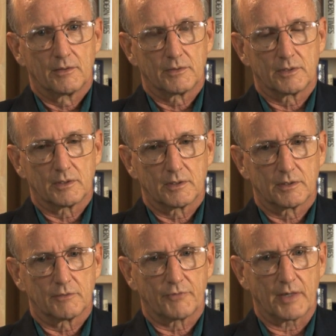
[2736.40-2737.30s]

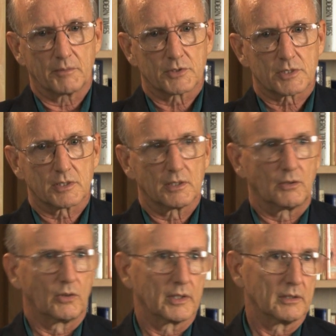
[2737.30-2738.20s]
the famous
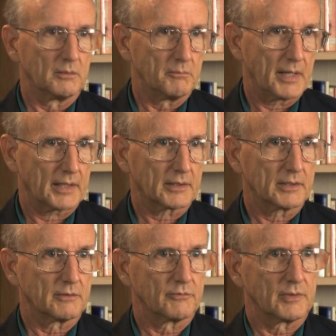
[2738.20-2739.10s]
oil
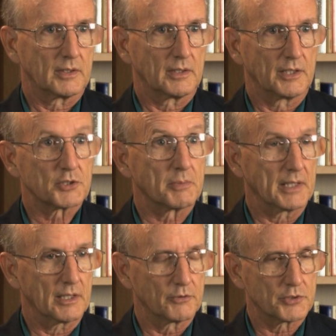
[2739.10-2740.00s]
magnate of
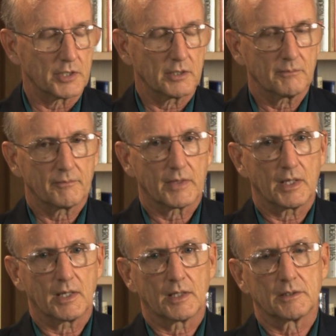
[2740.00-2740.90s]
Huntsman Energy,
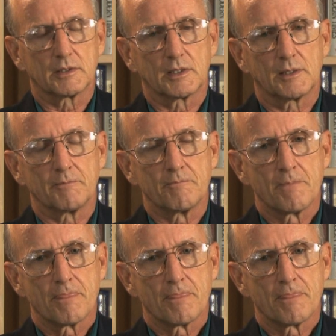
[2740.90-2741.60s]
and